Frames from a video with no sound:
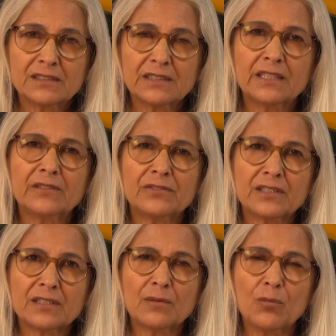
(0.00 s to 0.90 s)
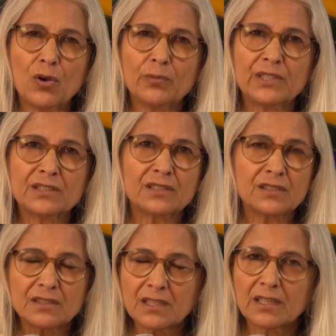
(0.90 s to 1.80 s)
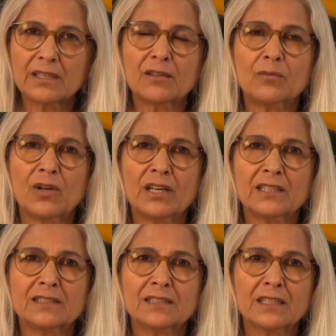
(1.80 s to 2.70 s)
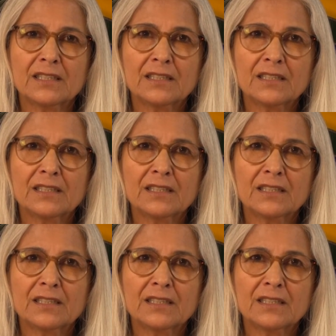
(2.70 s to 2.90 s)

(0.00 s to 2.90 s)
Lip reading: It gives us a moment to just clear our minds